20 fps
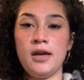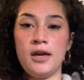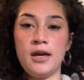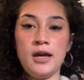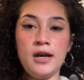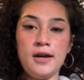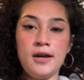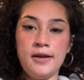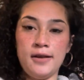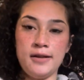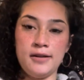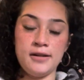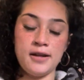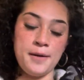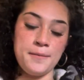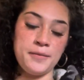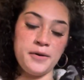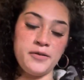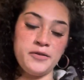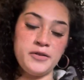And
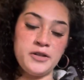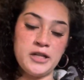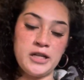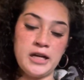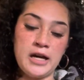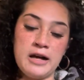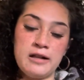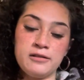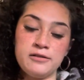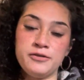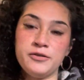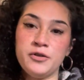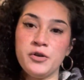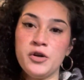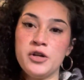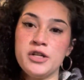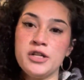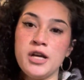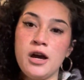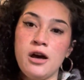I'm living in
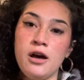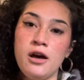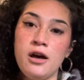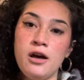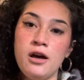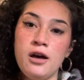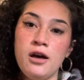California